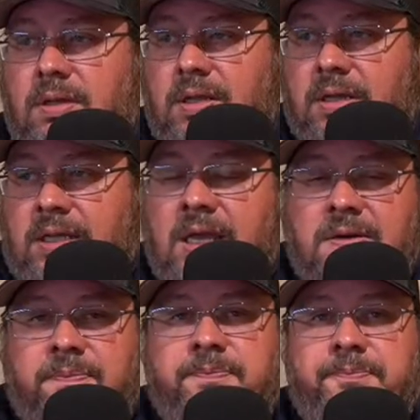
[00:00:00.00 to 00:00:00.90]

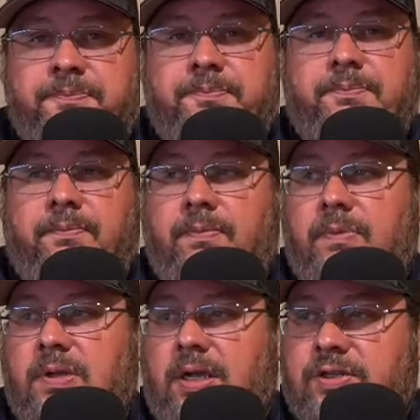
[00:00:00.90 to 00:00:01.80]
again,
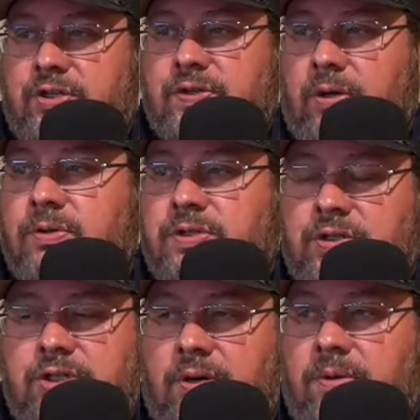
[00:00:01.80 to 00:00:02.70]
it just goes to
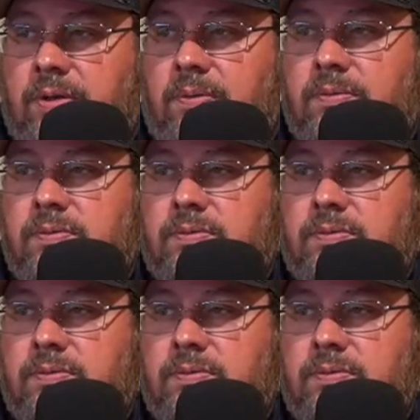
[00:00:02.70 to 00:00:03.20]
show you.